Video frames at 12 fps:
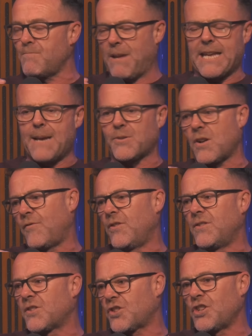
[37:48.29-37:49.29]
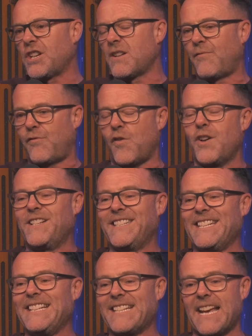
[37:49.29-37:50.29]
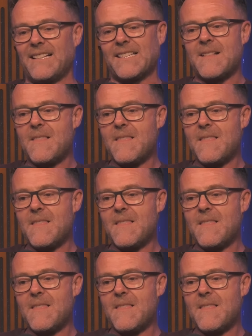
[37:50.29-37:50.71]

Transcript: big games are often decided on fine details.